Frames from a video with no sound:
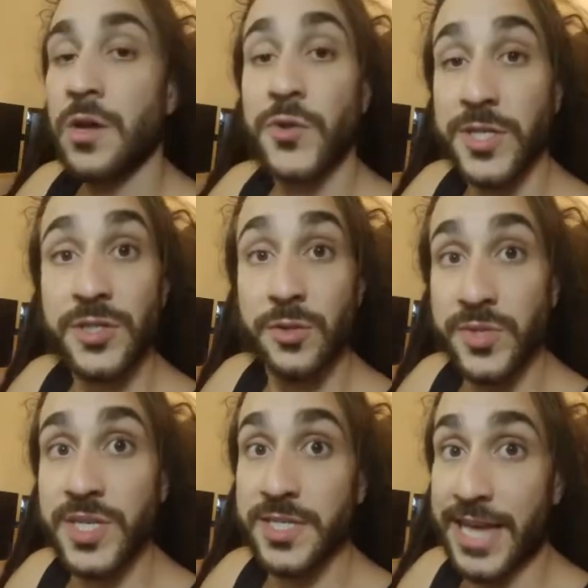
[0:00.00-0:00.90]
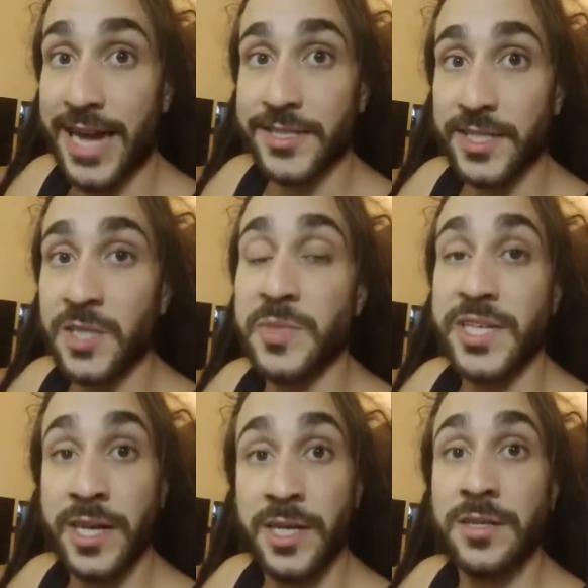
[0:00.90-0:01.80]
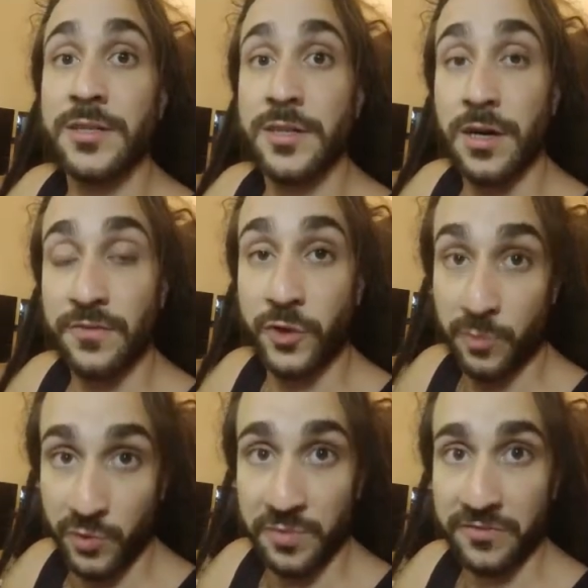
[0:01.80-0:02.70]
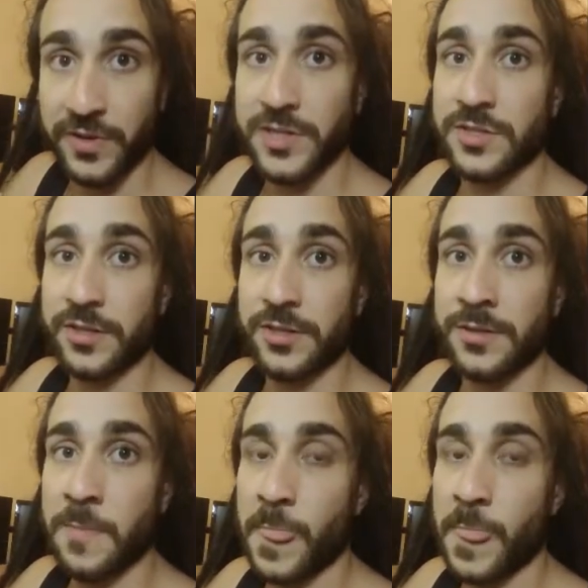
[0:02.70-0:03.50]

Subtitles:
You get to use this tactic in the beginning of your movement phase turn.